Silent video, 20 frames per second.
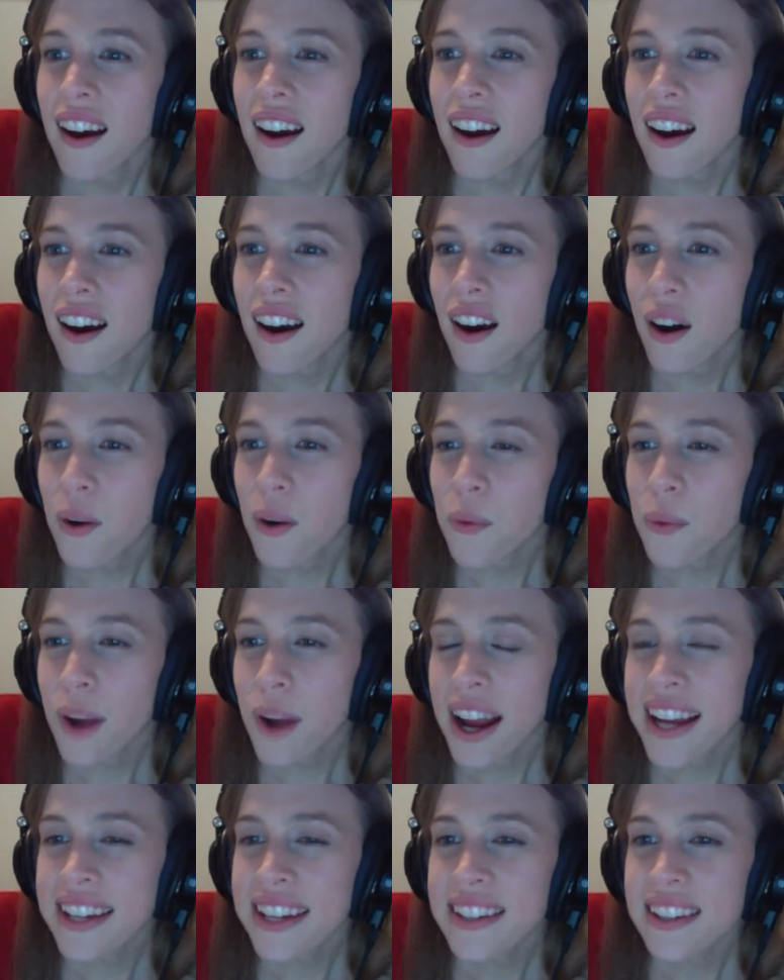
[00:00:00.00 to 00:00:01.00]
All
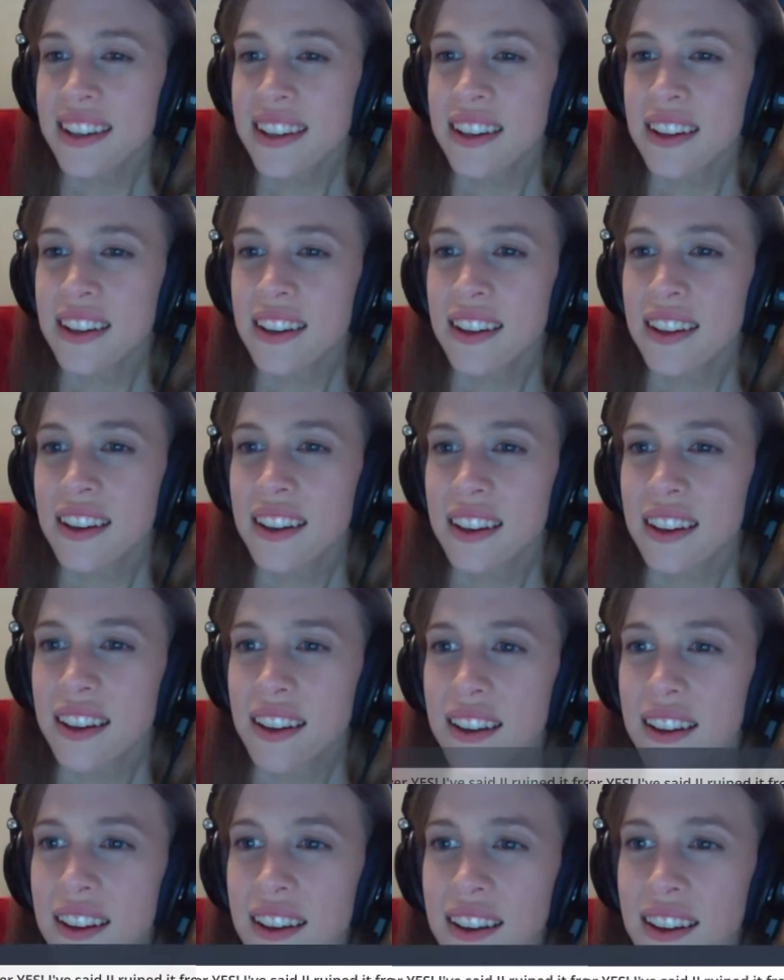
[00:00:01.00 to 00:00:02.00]
right.
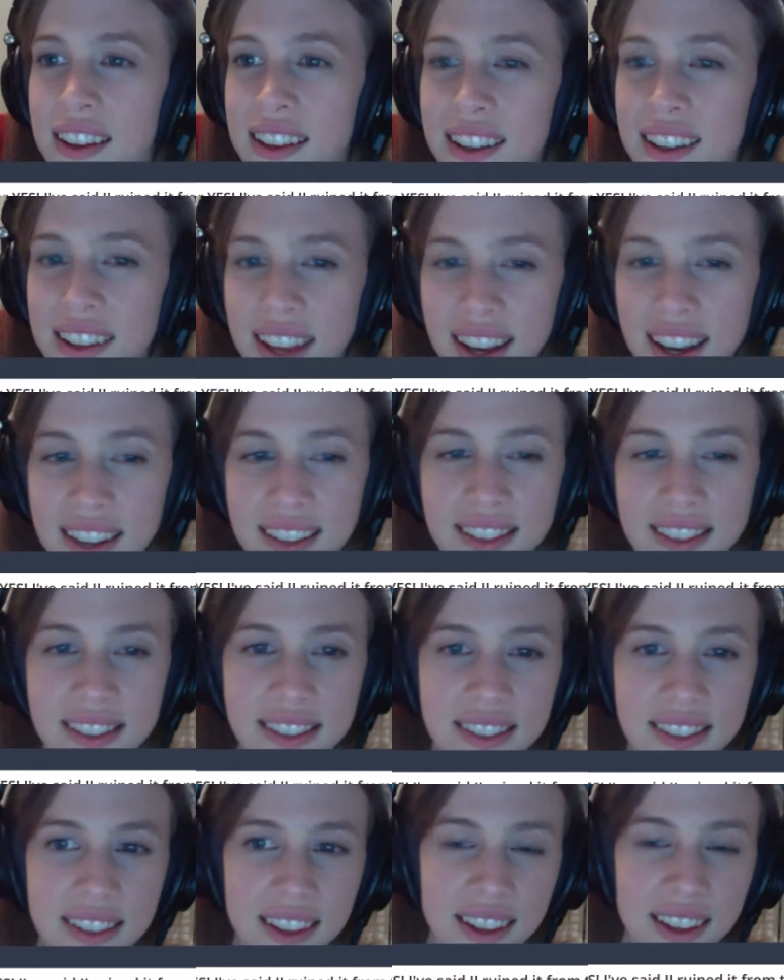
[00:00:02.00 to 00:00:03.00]

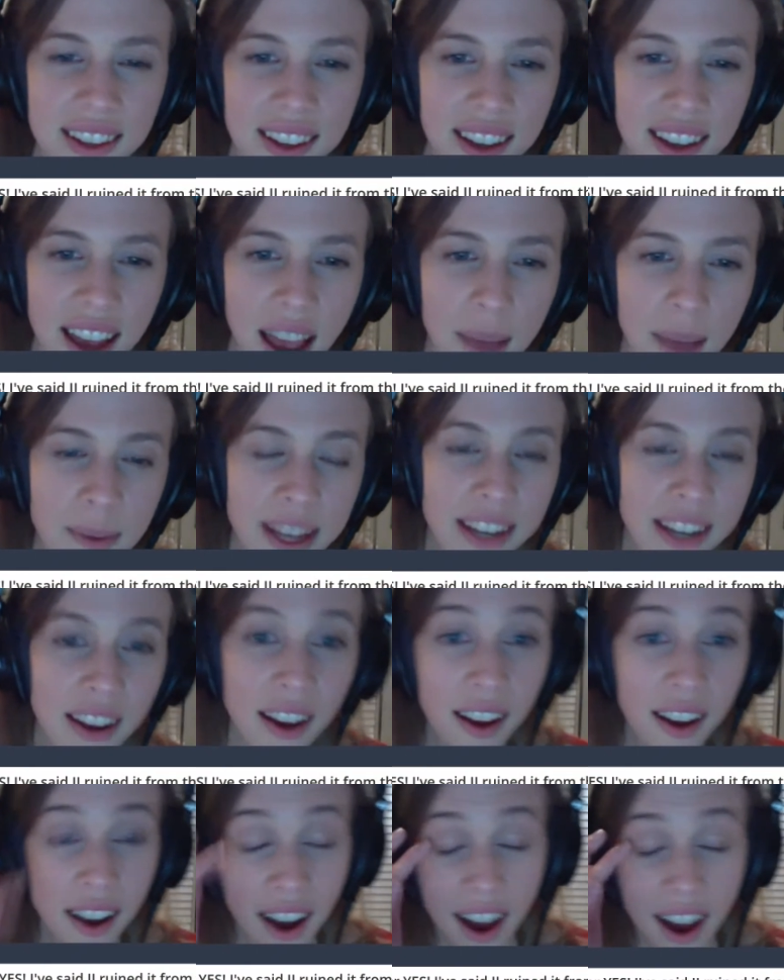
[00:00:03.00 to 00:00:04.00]
Yes. I mean,
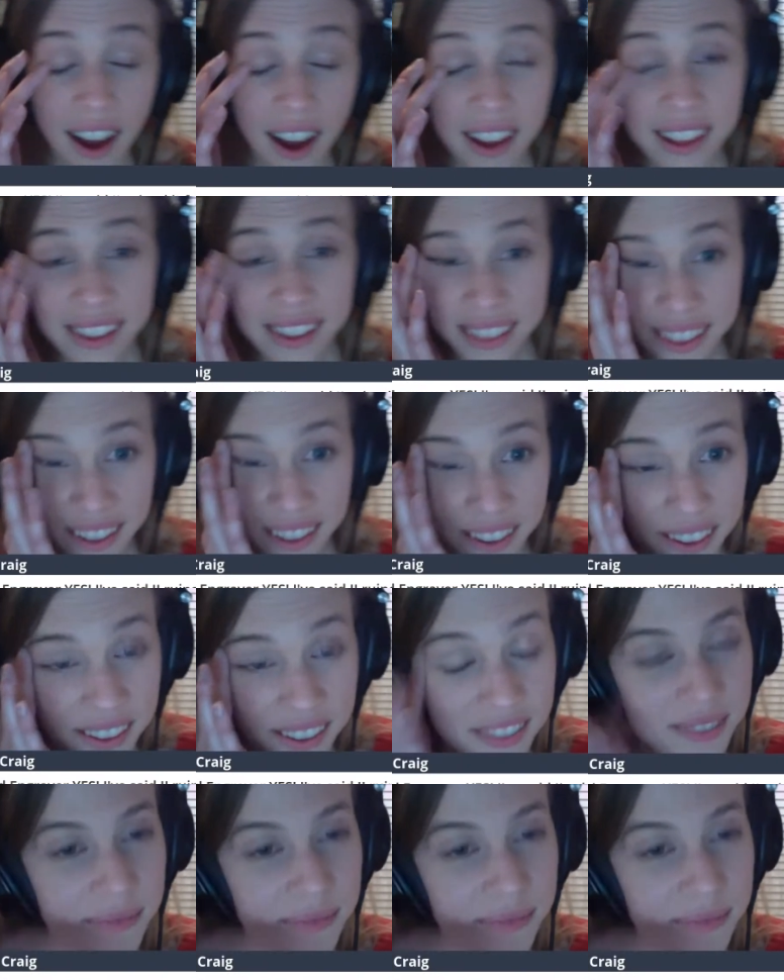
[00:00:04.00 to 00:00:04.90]
I, there,